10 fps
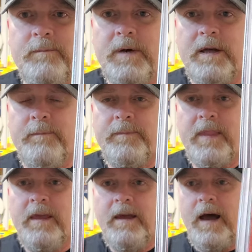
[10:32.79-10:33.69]
But
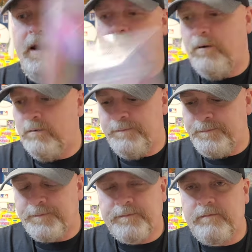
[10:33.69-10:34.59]
I know
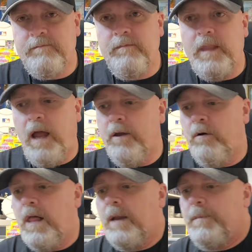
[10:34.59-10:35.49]
a
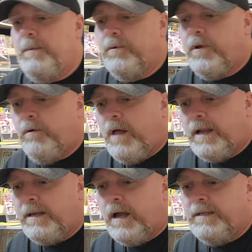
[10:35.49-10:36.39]
lot of people don't
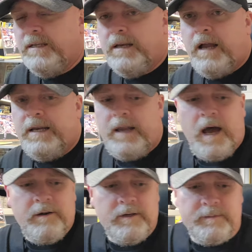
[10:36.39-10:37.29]
like 1990
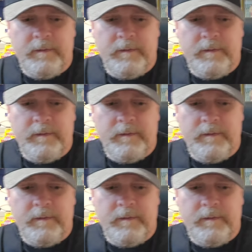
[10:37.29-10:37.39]
Donruss,